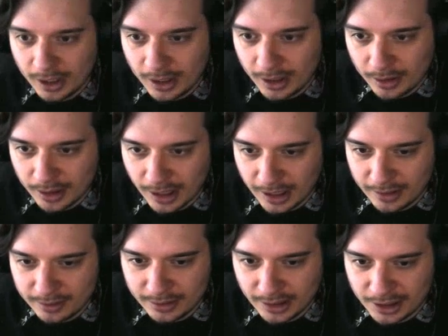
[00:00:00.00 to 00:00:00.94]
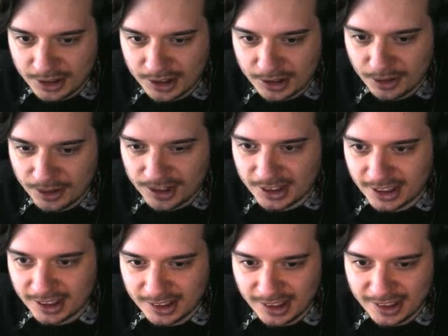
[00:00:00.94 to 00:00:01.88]
Okay. I just noticed that,
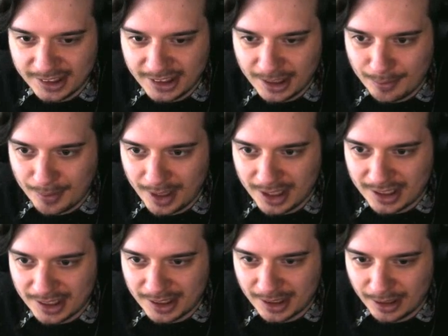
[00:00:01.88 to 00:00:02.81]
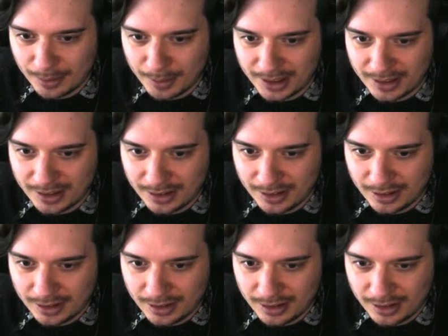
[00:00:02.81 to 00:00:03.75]
like, the animation is a little bit,
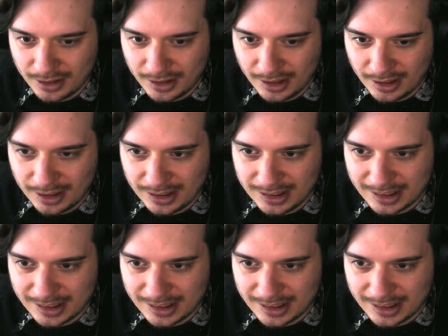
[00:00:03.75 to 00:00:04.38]
it's